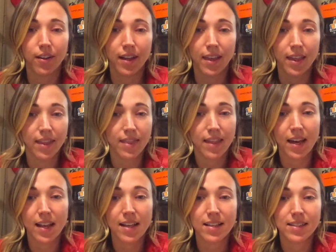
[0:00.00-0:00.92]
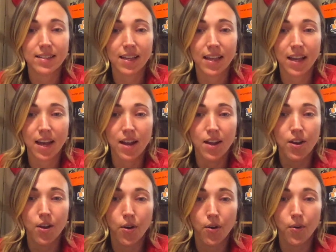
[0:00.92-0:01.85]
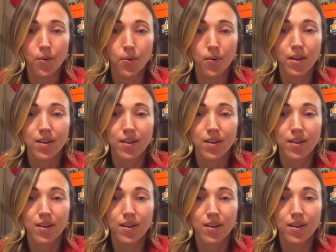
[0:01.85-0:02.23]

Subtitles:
and that is a no